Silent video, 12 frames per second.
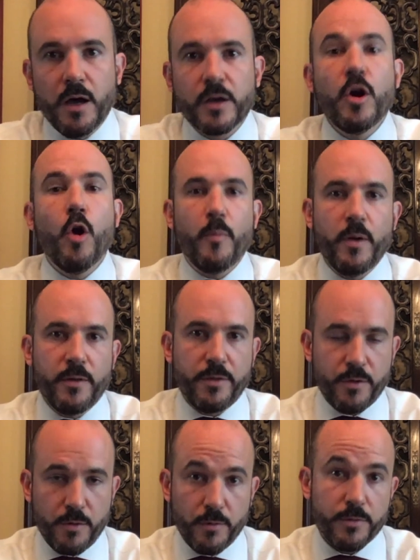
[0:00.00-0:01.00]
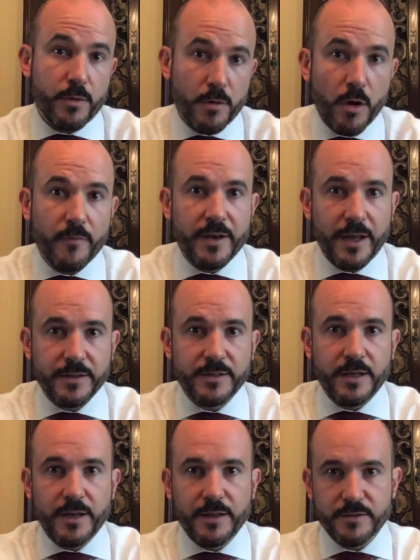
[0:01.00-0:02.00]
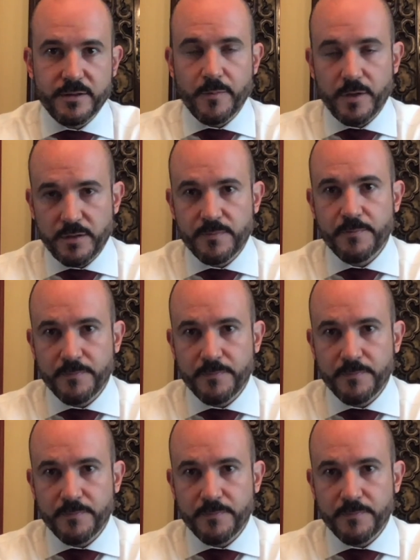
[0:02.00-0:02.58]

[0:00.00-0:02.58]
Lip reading: cope through COVID-19 and some of these